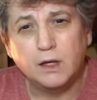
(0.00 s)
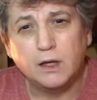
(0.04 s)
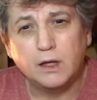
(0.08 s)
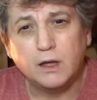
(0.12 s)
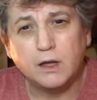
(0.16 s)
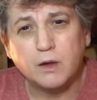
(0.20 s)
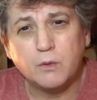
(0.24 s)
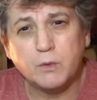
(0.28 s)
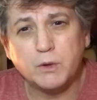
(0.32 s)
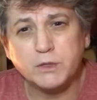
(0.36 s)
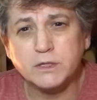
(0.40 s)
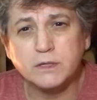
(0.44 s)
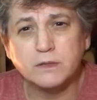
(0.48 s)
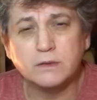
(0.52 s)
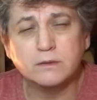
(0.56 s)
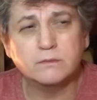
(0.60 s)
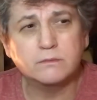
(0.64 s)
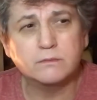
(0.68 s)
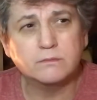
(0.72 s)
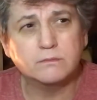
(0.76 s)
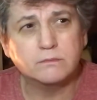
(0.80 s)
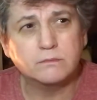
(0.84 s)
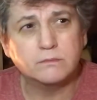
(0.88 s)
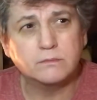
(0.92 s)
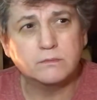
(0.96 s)
He wasn't
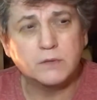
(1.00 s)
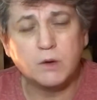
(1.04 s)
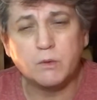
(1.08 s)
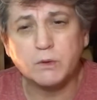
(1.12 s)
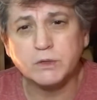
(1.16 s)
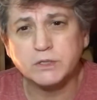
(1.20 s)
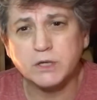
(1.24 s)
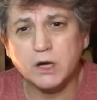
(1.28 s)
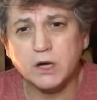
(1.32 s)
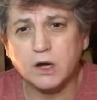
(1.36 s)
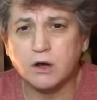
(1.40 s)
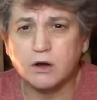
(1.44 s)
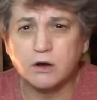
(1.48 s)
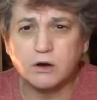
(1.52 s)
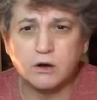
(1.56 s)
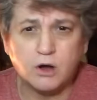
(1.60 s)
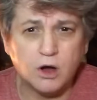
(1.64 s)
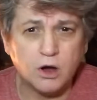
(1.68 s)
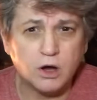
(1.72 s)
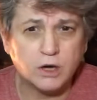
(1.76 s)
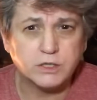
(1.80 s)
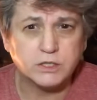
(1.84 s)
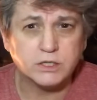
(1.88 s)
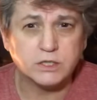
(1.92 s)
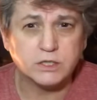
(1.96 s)

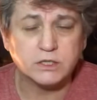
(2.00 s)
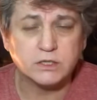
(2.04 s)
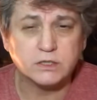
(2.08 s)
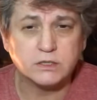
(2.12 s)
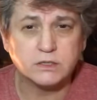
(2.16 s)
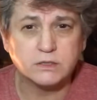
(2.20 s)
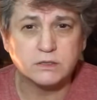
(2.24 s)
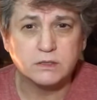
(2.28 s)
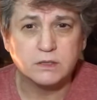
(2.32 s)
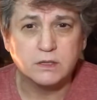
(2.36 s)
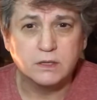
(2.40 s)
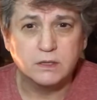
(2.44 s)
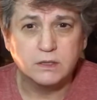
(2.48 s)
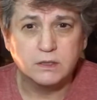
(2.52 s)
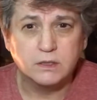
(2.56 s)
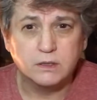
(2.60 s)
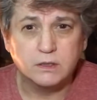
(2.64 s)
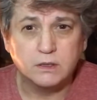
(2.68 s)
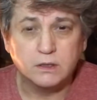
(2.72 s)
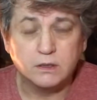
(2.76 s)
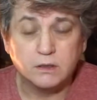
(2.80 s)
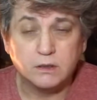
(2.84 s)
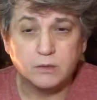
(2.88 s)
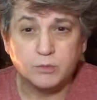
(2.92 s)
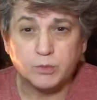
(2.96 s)
conscious
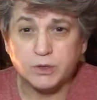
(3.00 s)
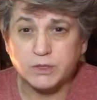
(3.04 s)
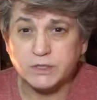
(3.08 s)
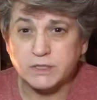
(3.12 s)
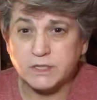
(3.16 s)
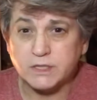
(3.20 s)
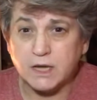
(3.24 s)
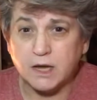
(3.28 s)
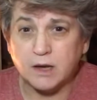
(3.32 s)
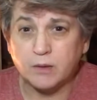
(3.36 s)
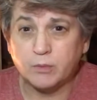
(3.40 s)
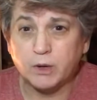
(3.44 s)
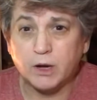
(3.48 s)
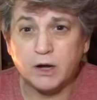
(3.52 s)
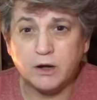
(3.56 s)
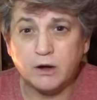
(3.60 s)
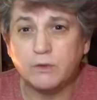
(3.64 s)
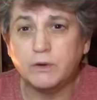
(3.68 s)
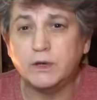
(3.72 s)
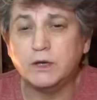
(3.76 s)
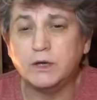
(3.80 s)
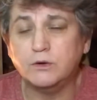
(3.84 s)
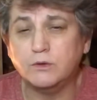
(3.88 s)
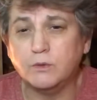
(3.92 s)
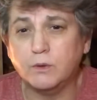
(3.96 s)
per se, but I know
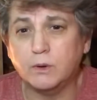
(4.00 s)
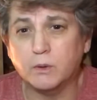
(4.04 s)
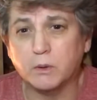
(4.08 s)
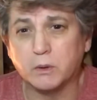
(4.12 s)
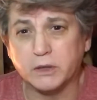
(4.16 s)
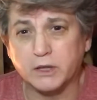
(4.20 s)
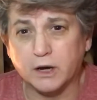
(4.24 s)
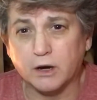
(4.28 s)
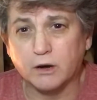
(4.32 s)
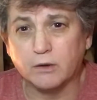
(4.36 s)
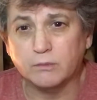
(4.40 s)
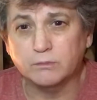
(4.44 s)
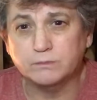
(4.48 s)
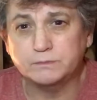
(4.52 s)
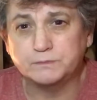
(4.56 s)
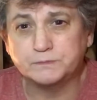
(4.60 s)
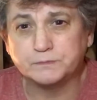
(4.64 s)
he knew we were there.